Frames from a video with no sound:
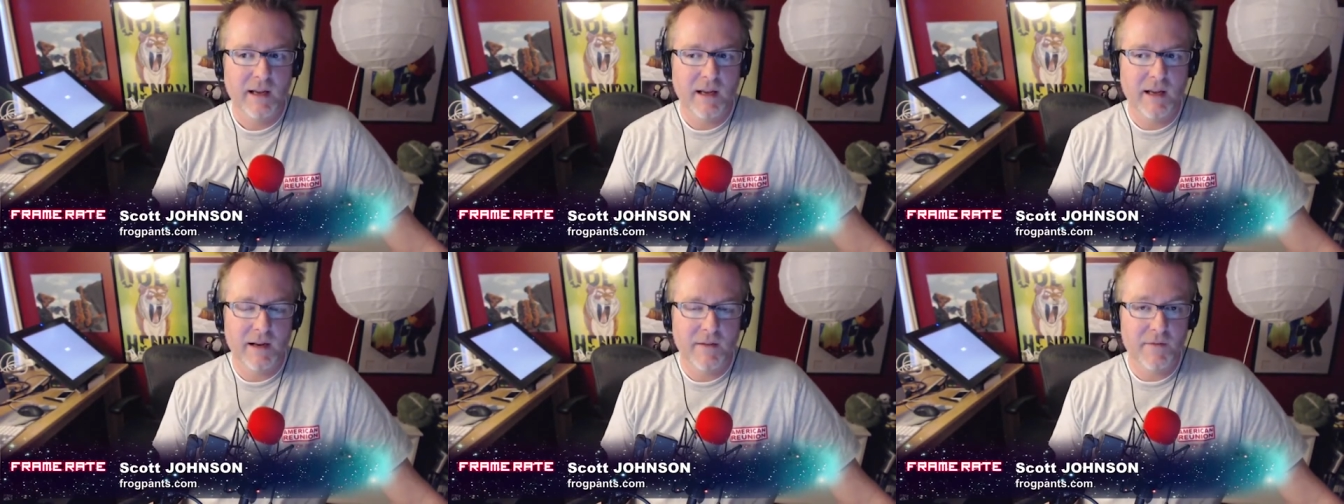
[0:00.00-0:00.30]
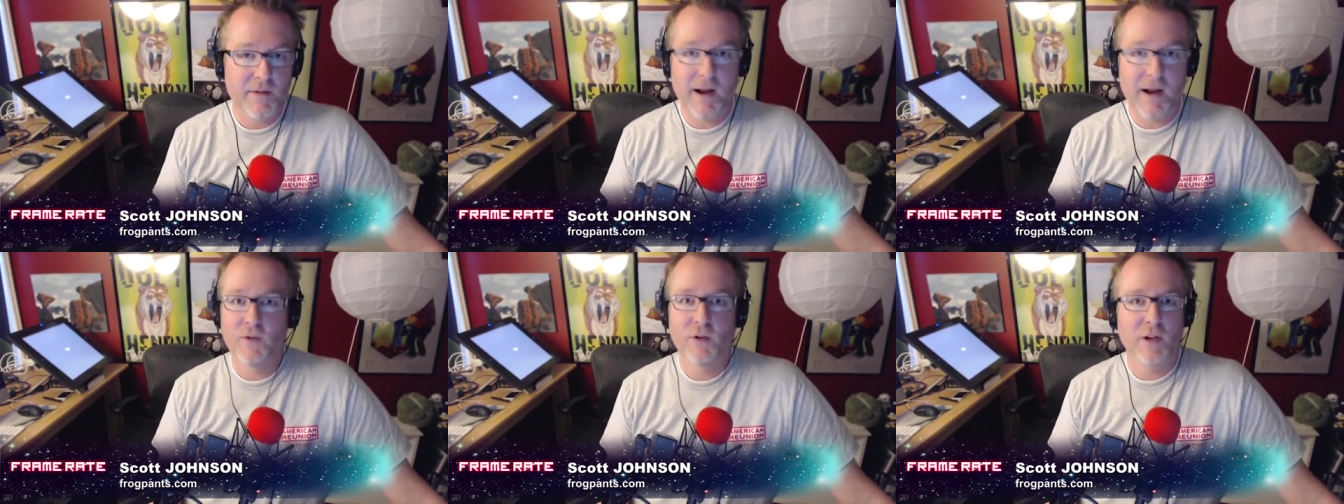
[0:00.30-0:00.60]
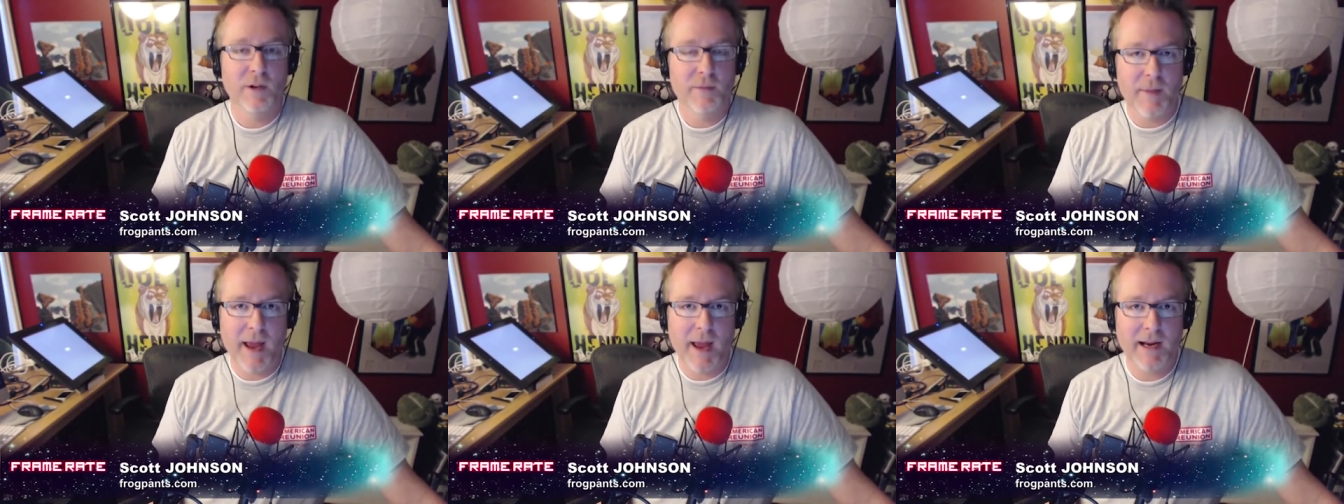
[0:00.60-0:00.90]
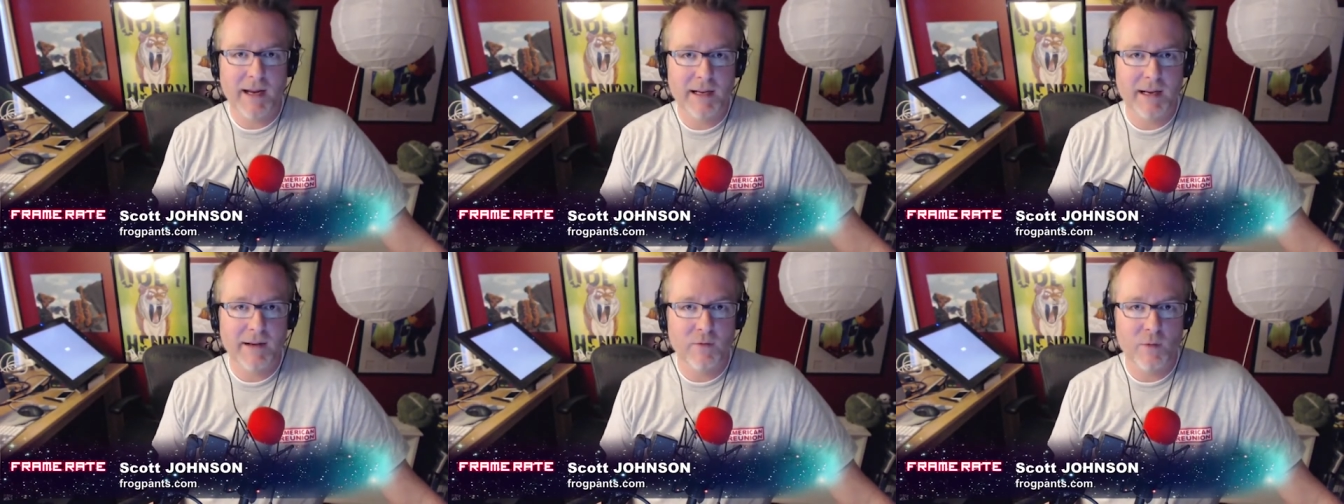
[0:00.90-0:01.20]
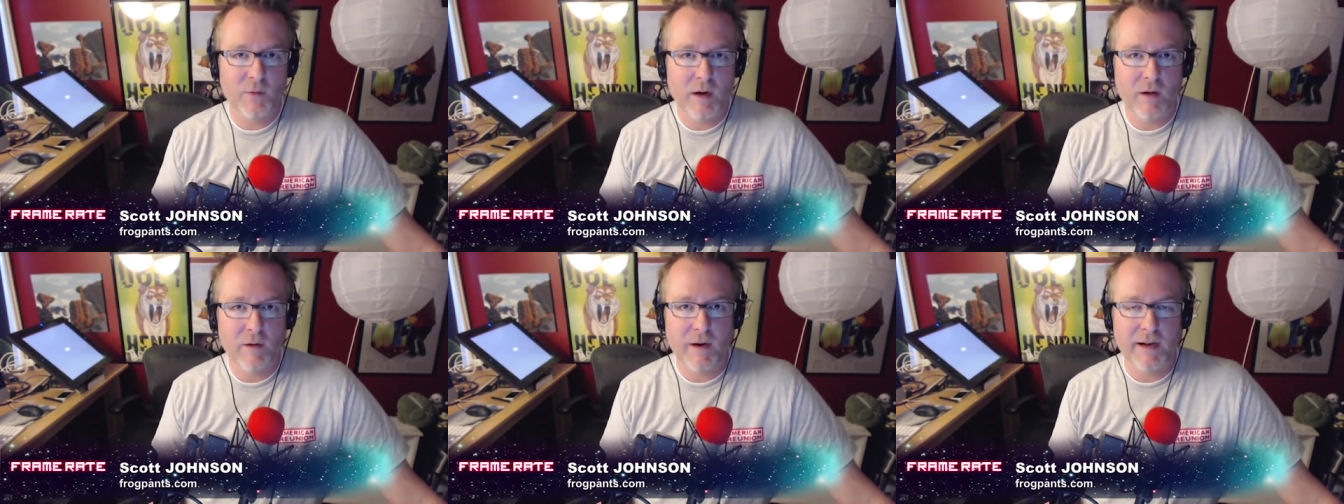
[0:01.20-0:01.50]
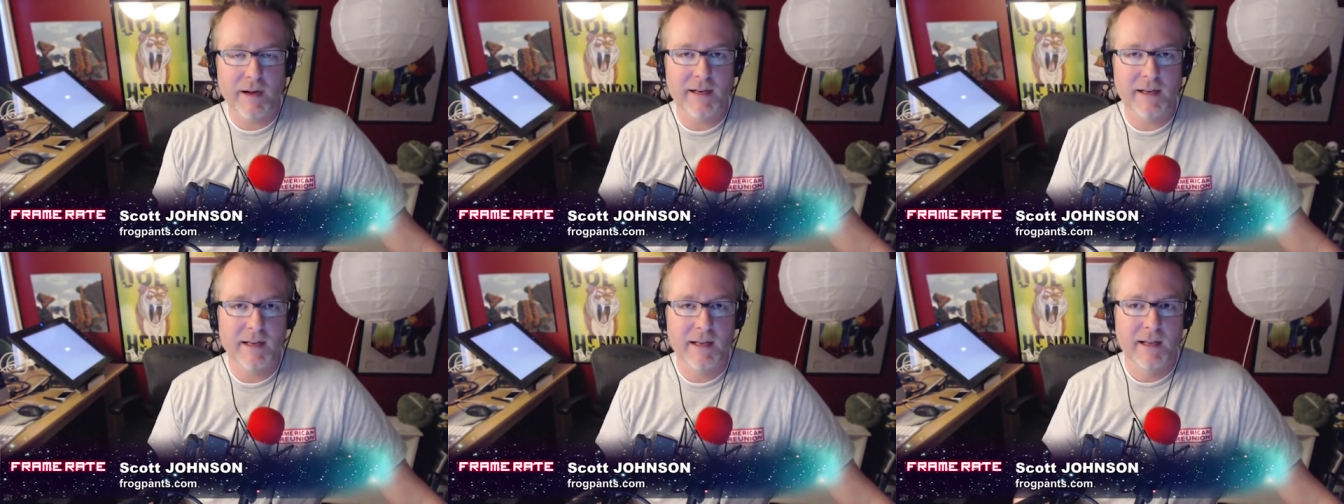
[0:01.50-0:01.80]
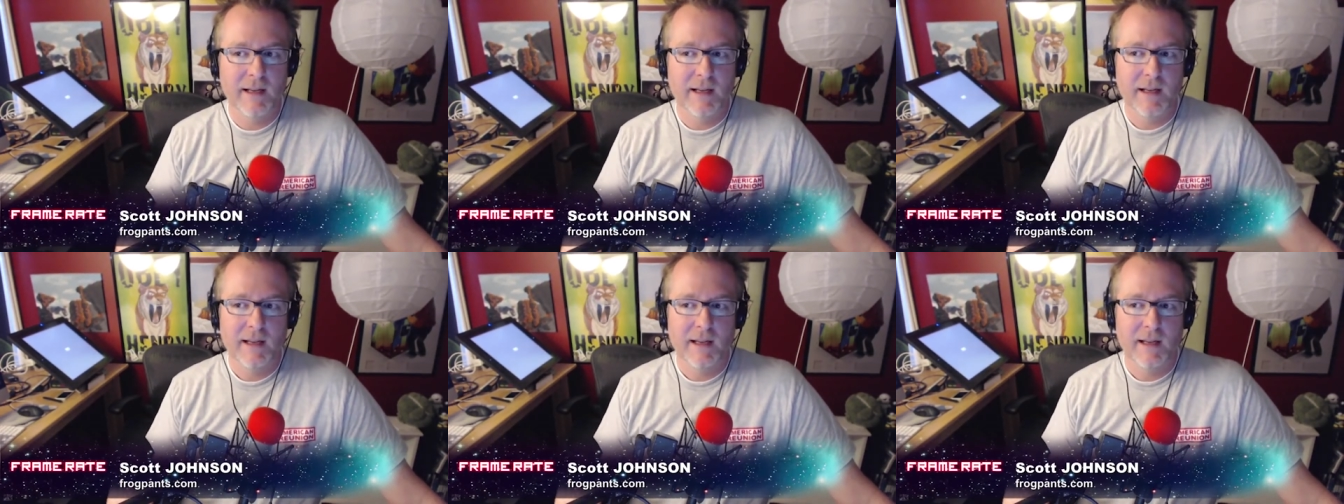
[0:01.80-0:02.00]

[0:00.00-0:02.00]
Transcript: And I've never looked back and never regretted it.